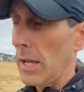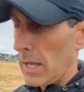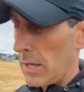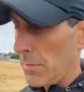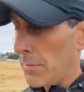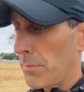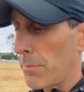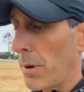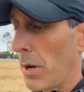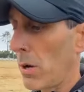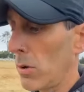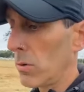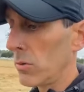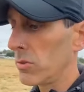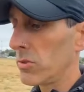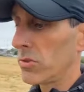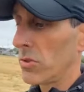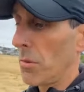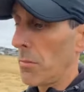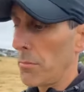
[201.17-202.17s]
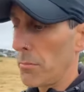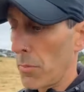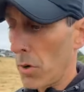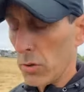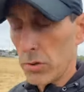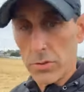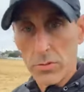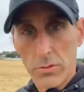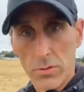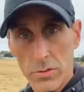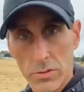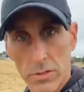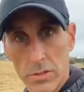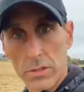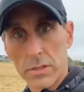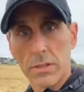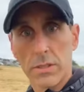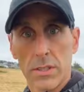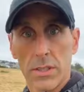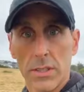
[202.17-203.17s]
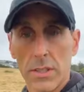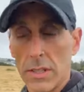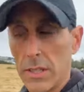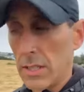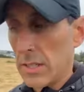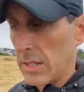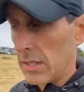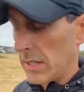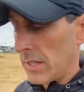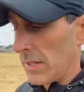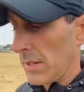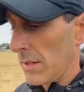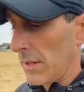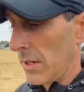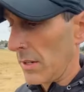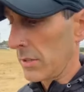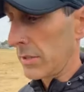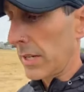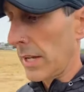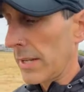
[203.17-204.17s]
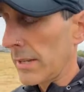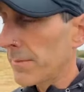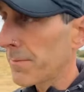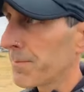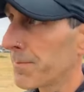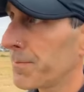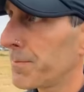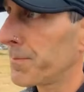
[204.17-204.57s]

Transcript: impulse model. Okay?